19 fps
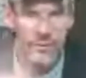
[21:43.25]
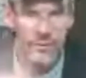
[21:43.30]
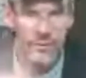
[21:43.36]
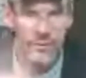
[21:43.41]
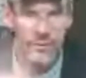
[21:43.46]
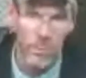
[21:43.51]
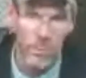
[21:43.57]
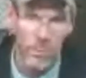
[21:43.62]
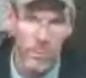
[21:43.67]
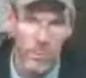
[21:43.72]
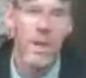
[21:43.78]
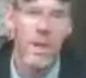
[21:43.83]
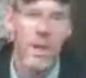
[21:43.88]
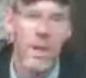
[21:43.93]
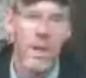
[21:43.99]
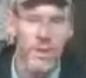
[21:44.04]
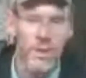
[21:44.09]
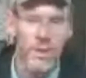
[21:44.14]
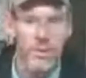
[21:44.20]
They fire one
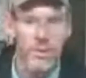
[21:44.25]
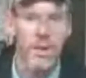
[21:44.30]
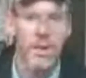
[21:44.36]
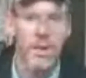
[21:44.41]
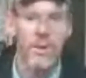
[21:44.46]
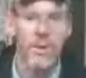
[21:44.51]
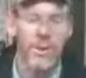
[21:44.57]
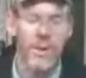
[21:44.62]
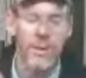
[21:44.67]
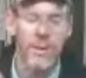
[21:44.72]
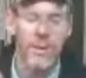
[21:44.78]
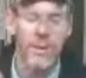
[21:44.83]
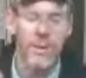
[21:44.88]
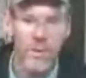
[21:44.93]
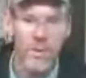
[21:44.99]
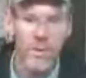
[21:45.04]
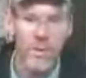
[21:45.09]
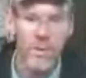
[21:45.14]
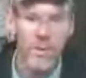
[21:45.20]
round a year, kind of
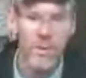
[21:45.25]
thing.